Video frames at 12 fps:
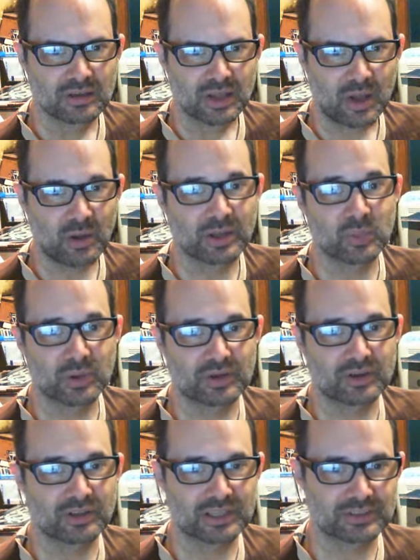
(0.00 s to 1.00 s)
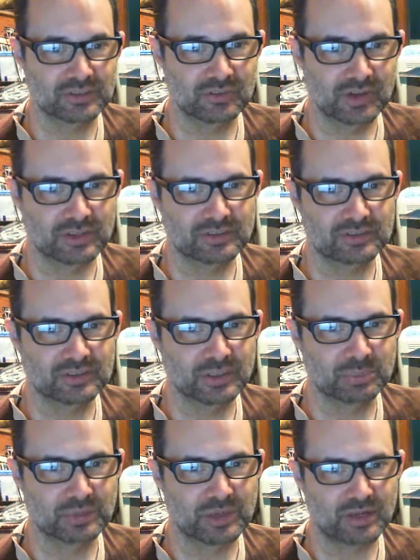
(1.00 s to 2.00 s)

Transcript: How I Quit Collecting Records and Put